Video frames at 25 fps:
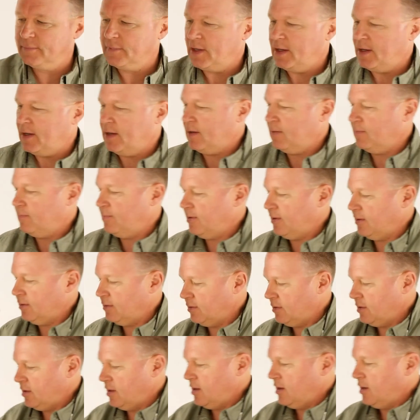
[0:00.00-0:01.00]

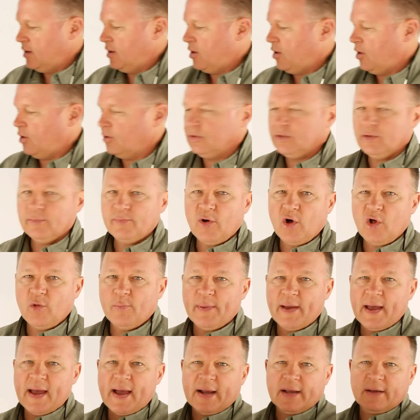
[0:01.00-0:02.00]
holding the bolt
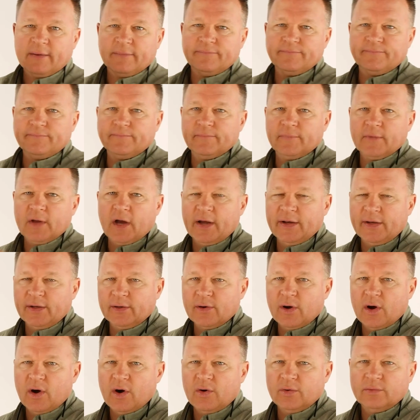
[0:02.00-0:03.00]
back on your
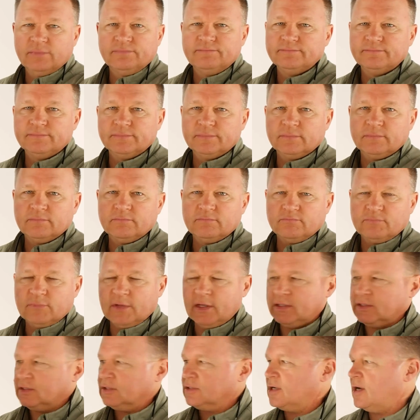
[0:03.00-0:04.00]
own,
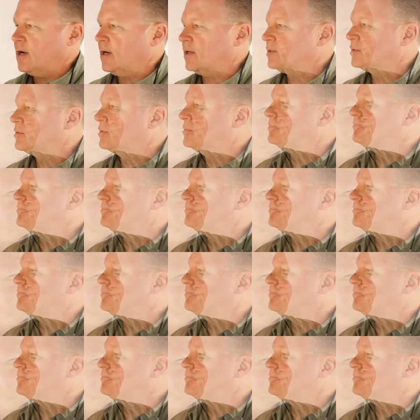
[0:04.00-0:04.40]
it sucks.